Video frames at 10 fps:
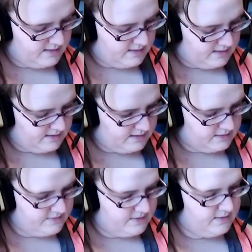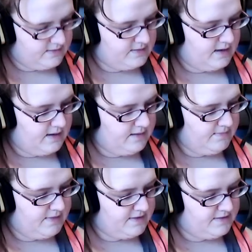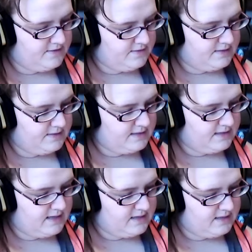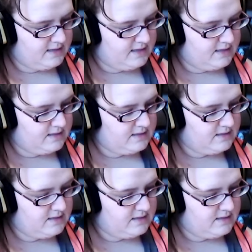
they talked about methadone and clonidine.